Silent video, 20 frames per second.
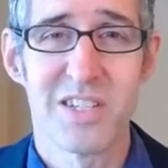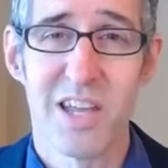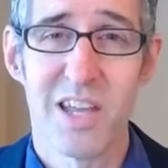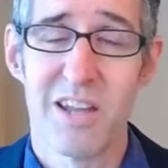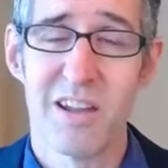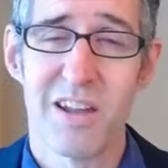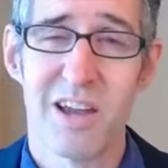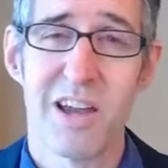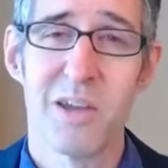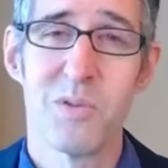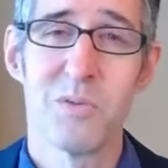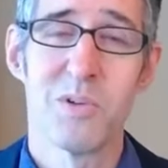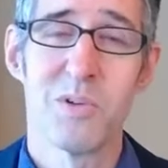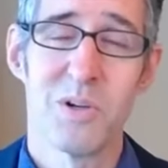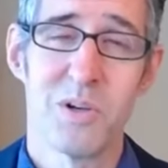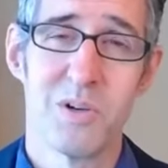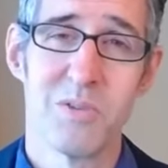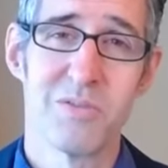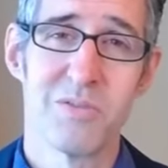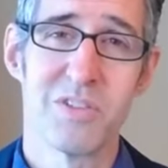and I will
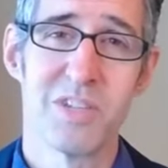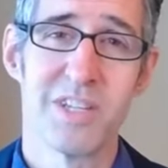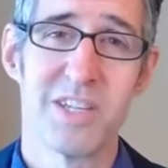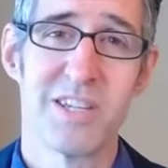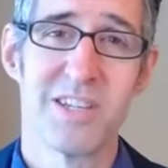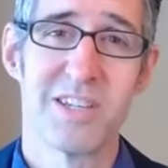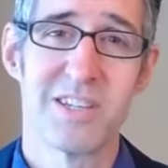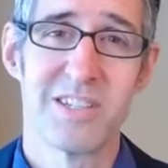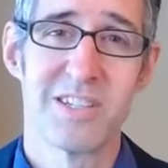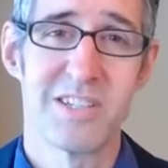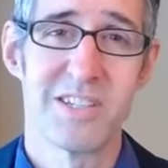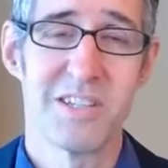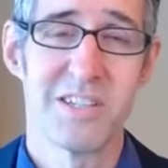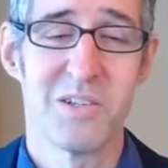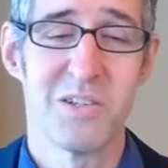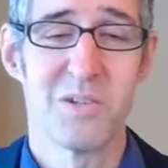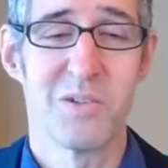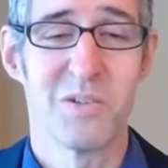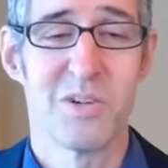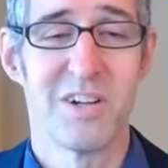hopefully
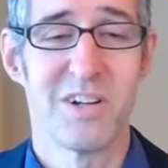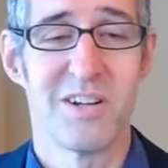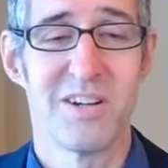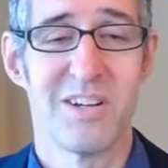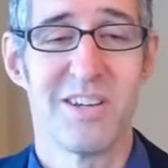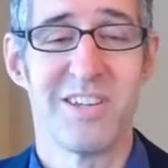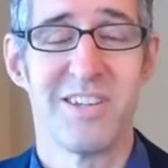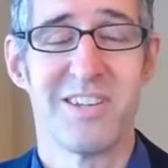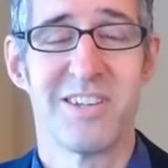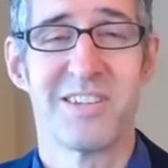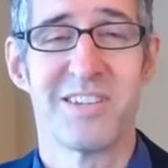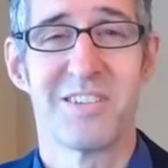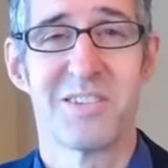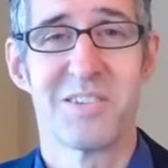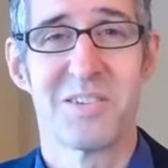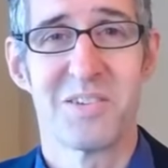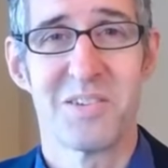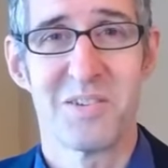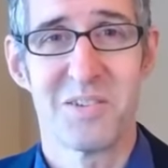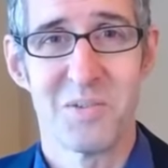see you on
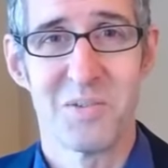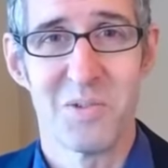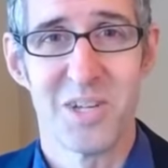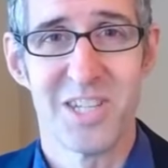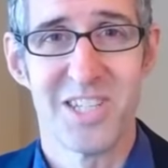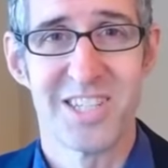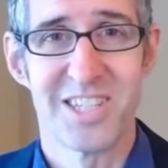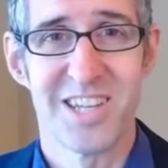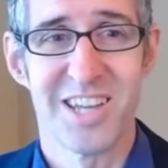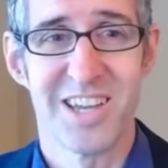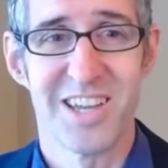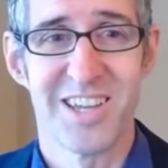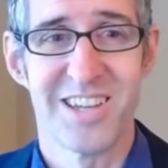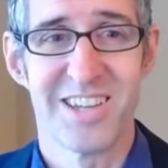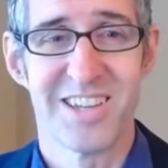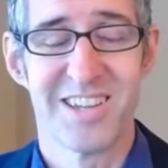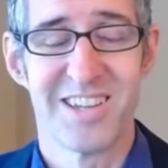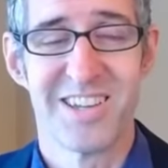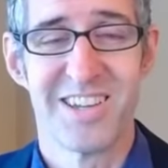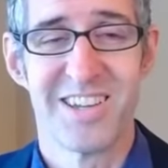Wednesday.
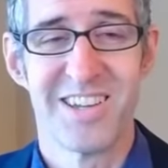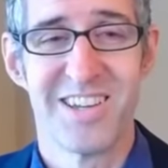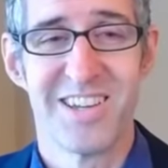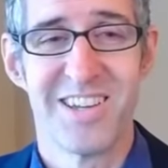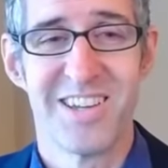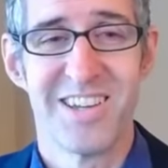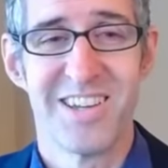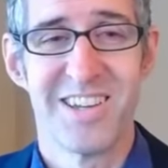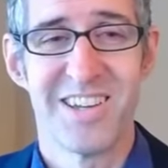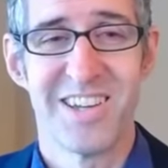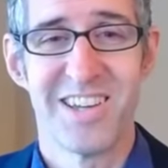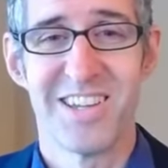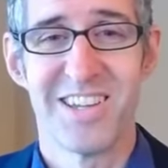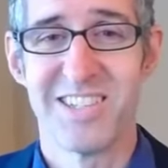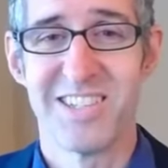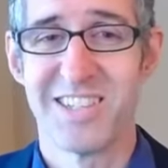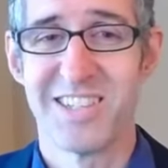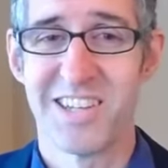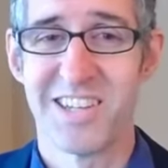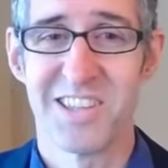
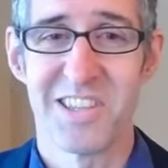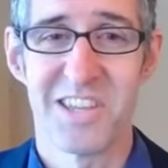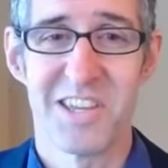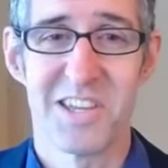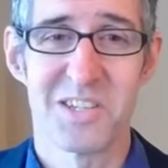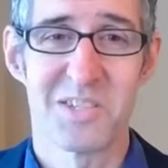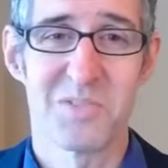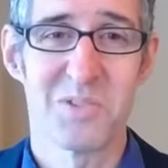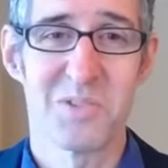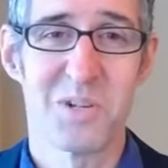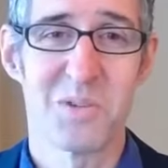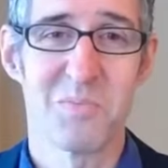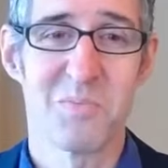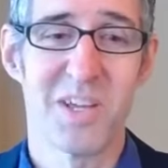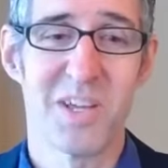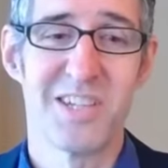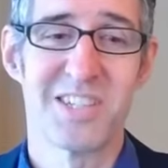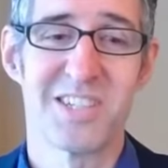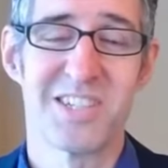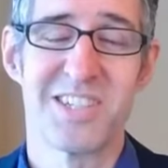And uh, thanks for your
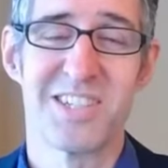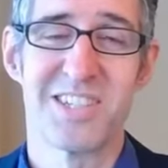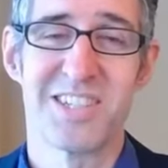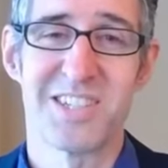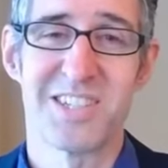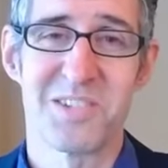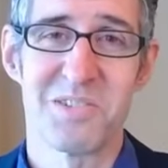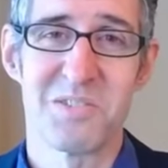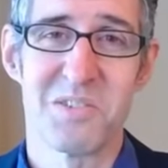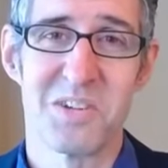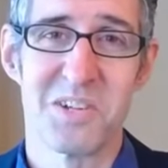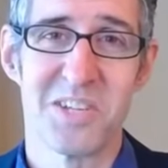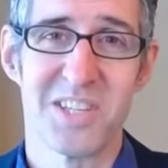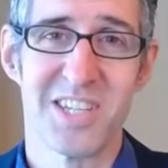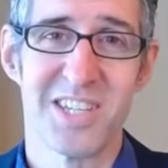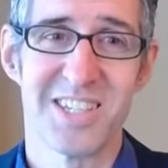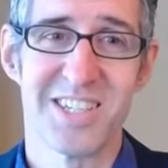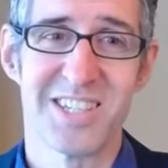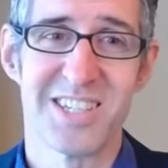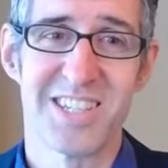patience through all
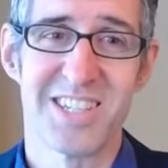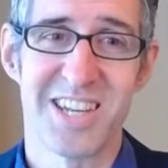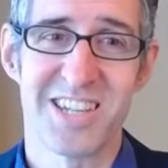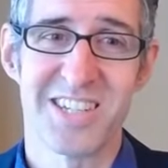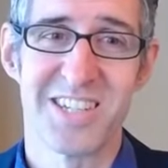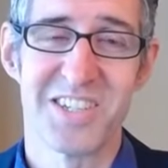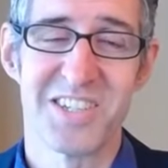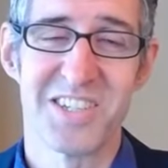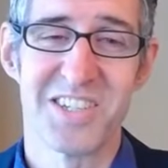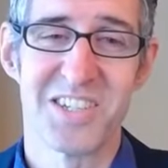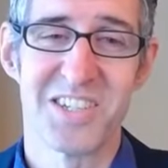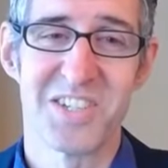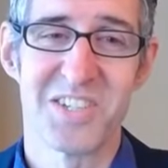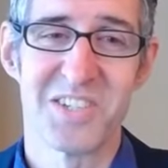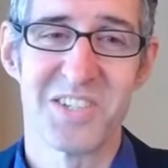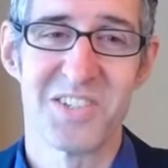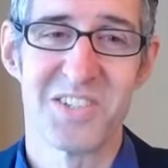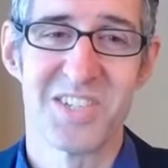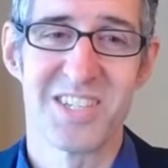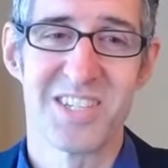the technical
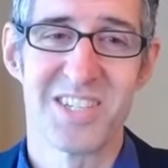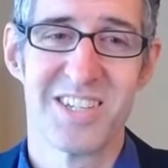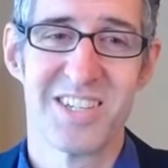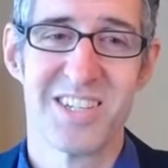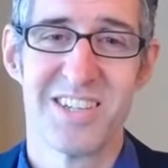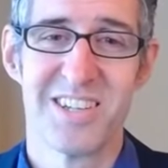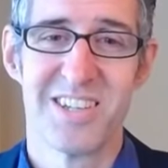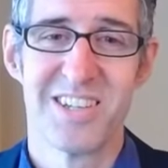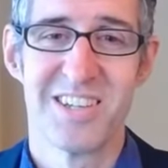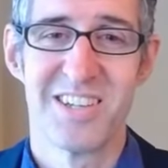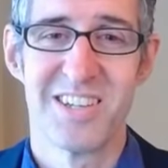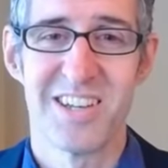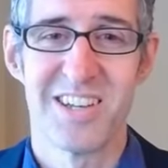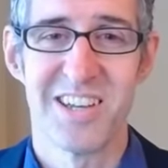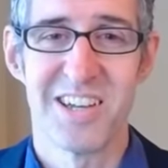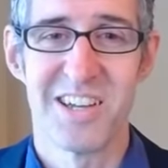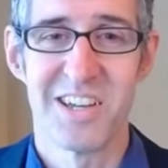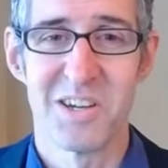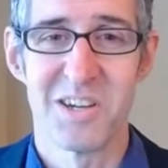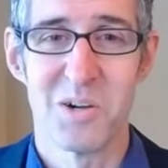issues
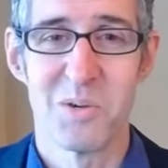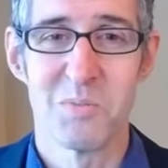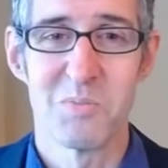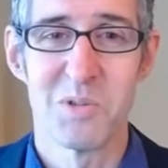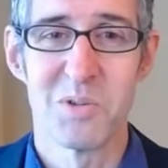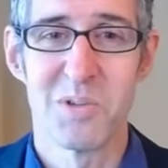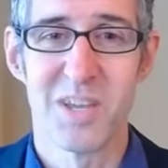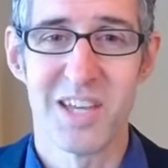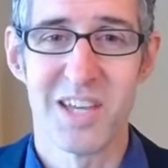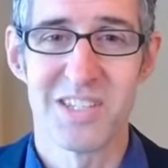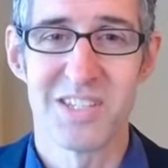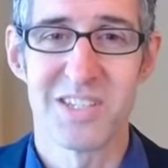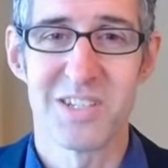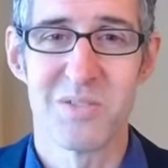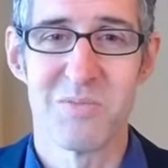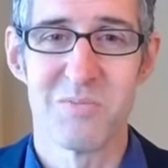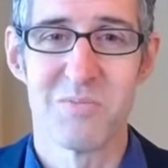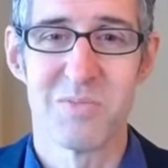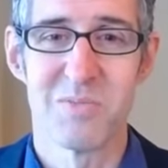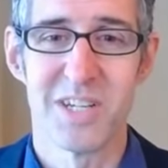uh, hope you got
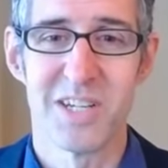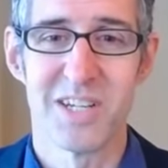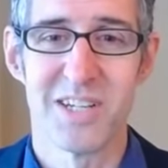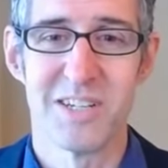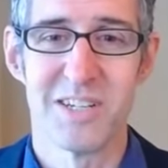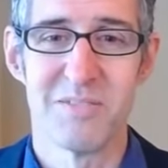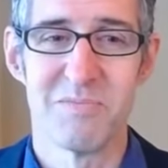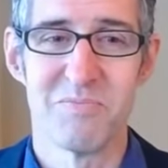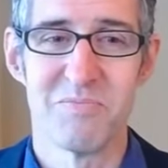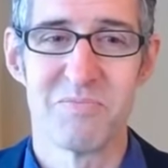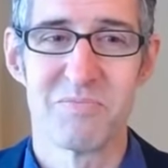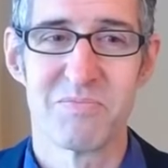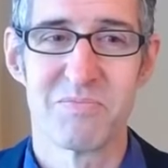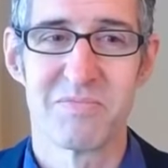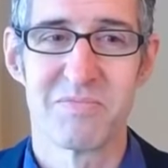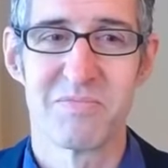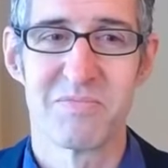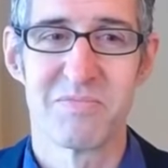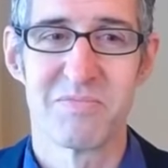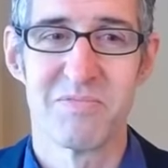some um,
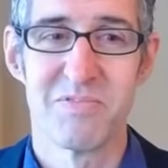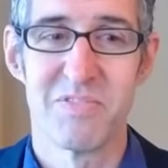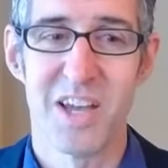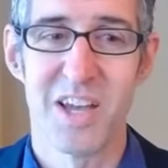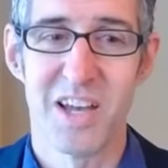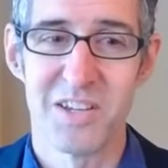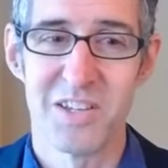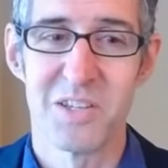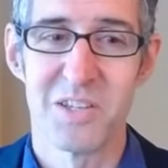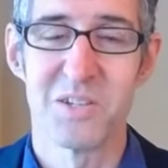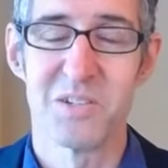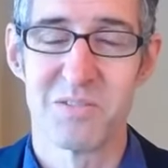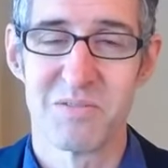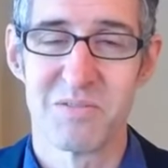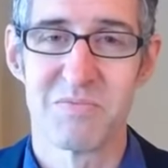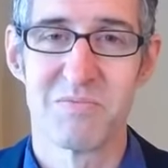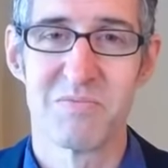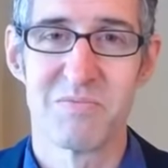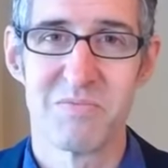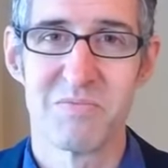value
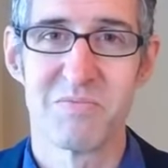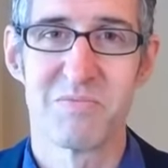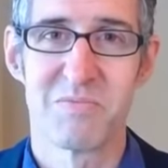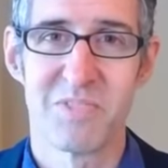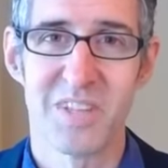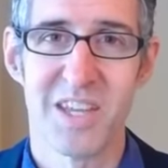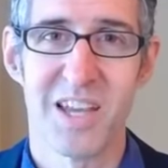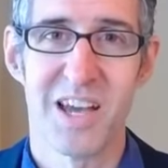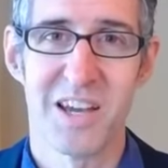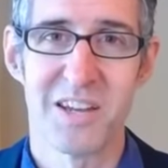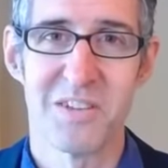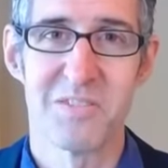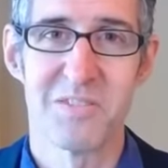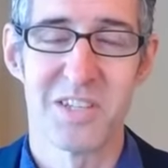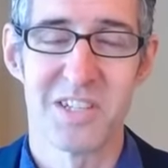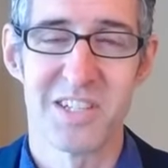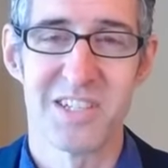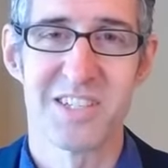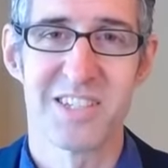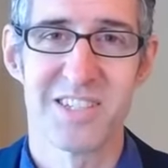out of
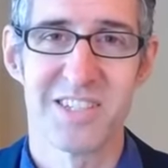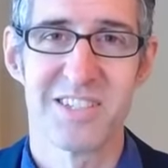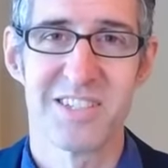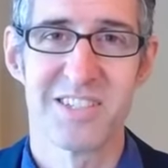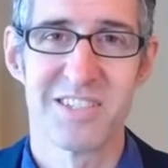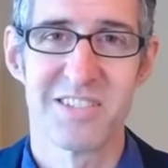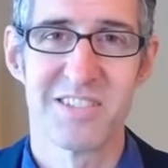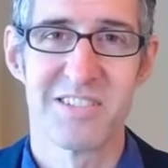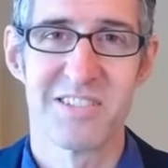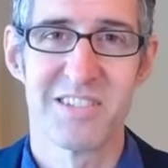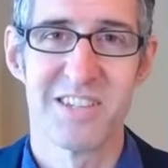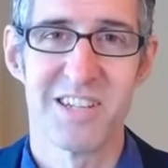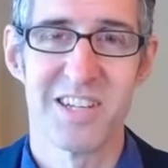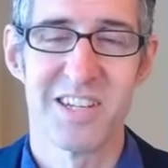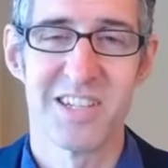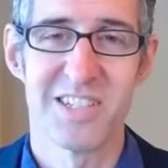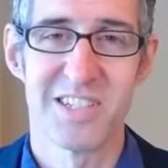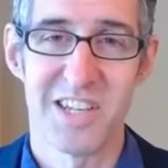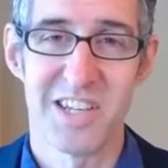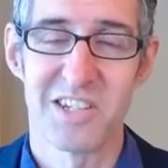this
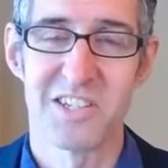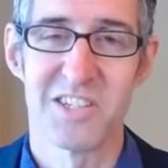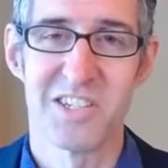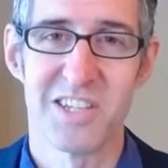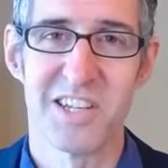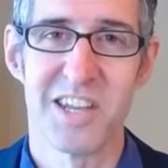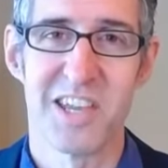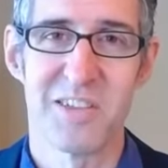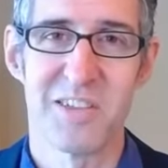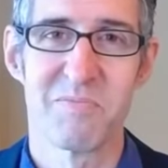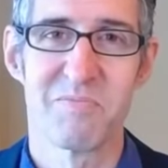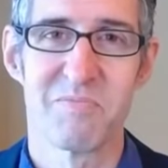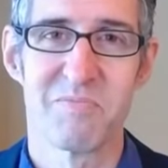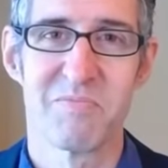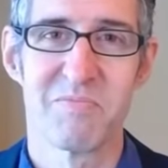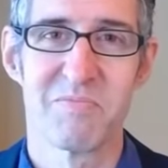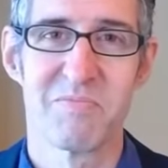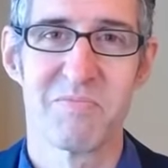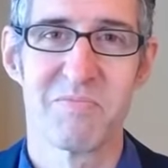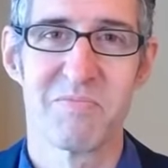uh, session today.
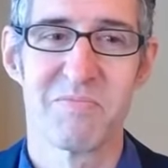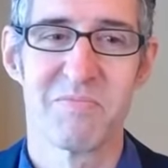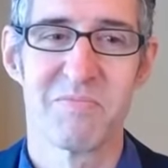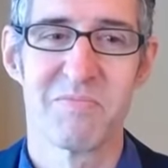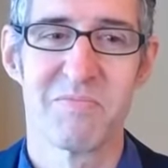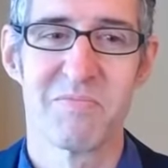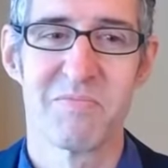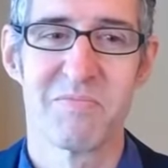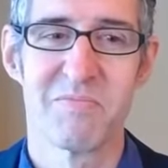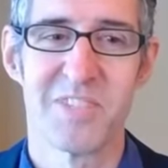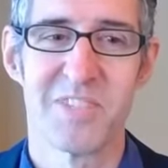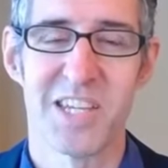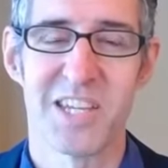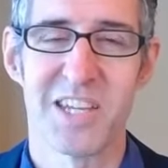Take